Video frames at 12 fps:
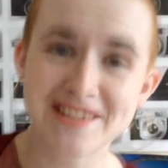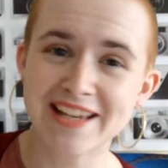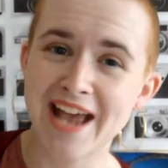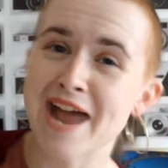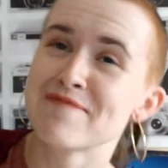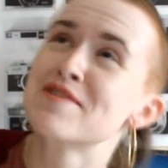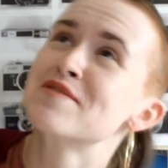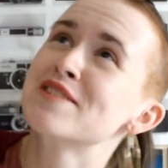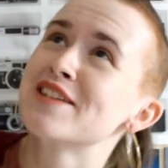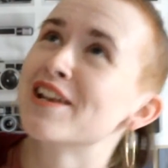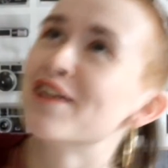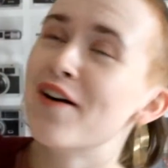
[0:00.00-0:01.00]
the camera was
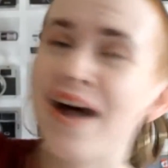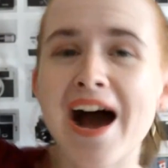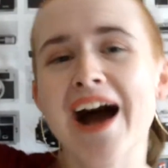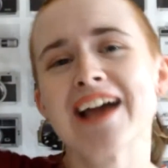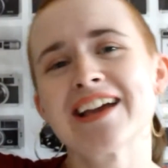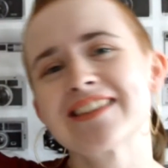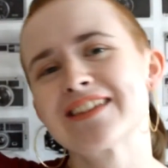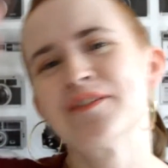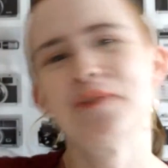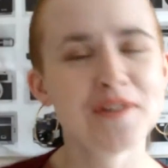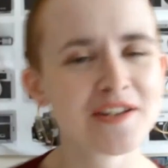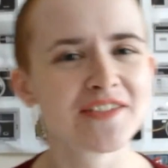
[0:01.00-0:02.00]
a lot higher than
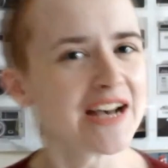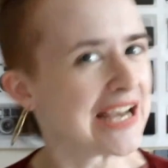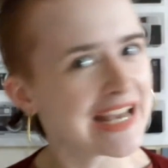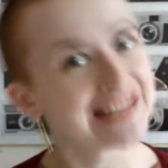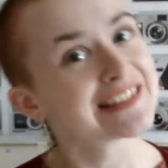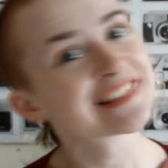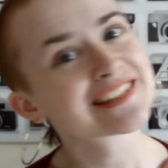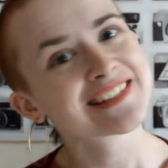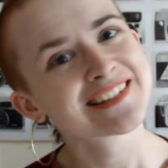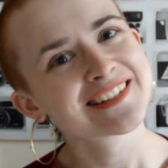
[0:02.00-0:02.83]
all of our heads.